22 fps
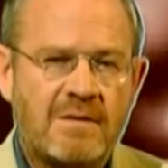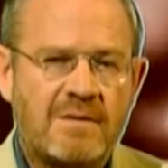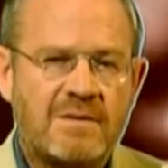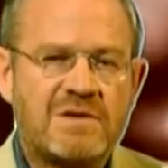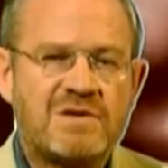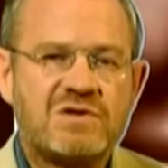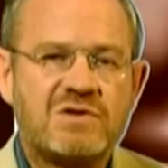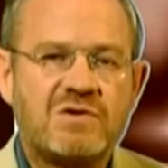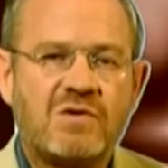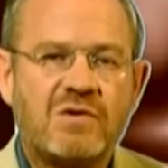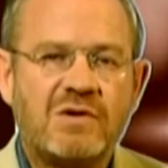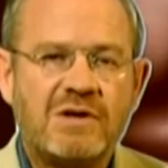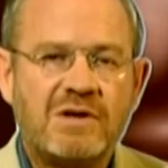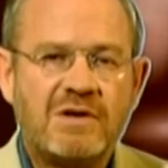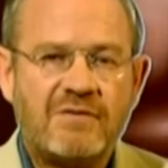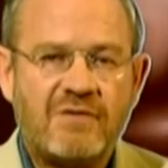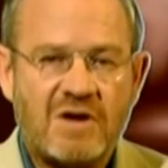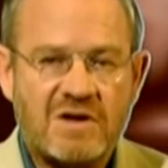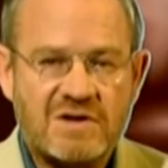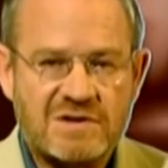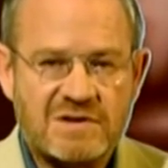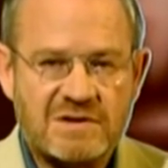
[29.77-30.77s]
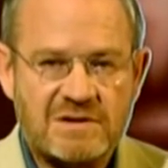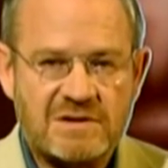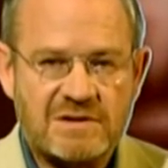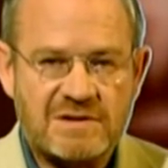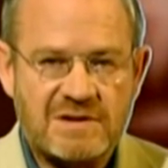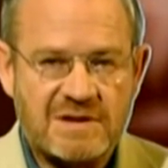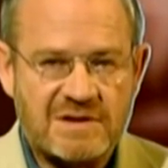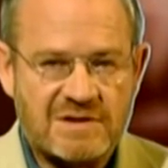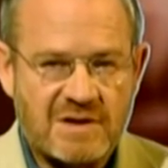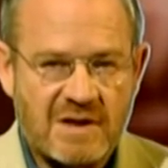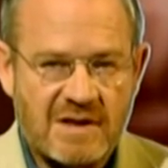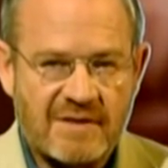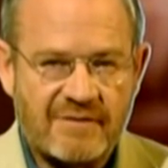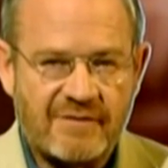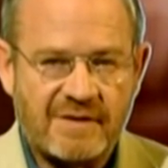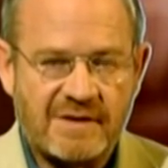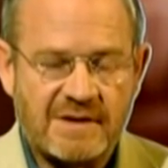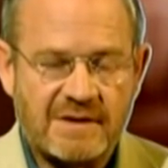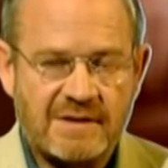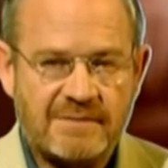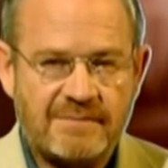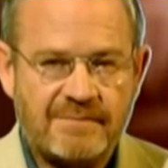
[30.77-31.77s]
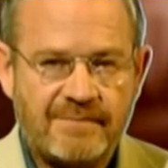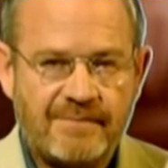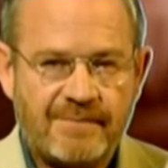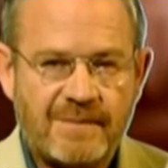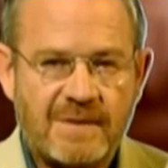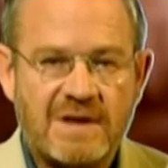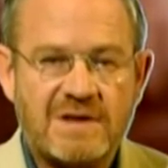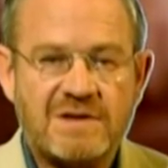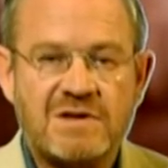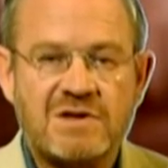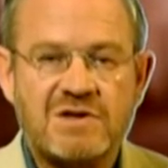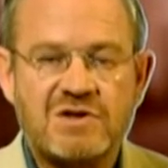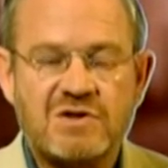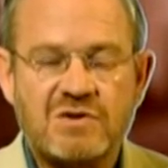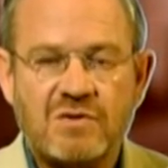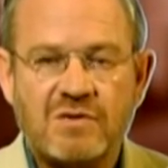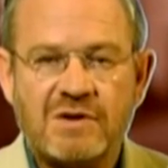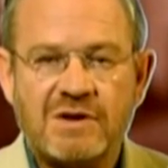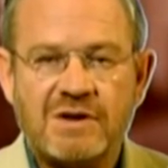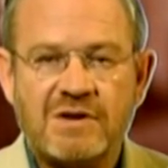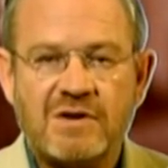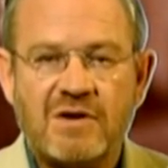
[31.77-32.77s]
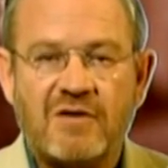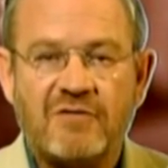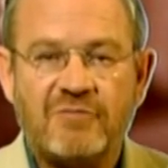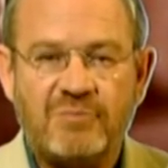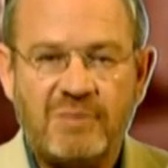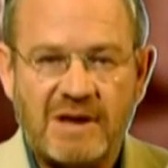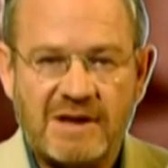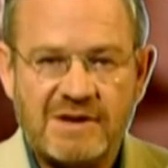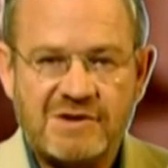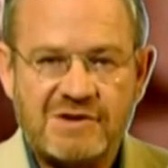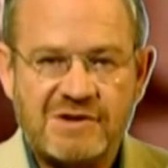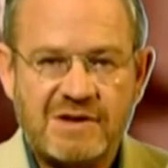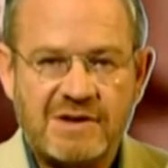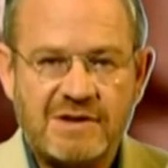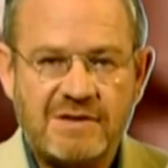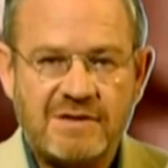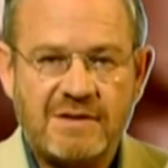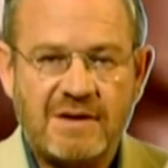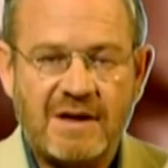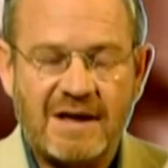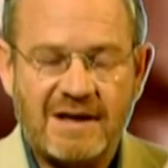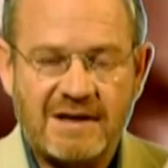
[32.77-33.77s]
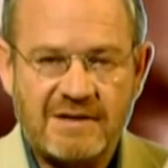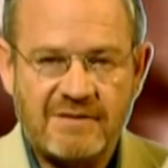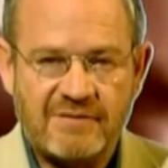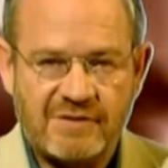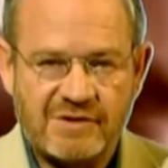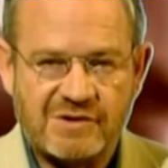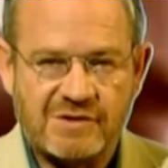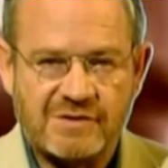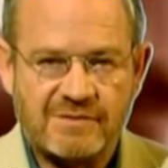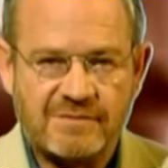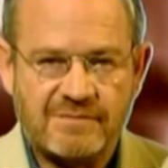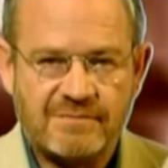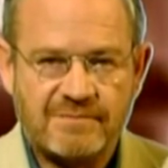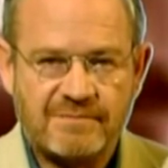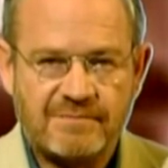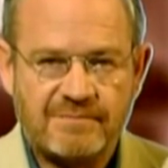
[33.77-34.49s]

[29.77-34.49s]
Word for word: The story of hostels in South Africa is a story of bloodshed and division.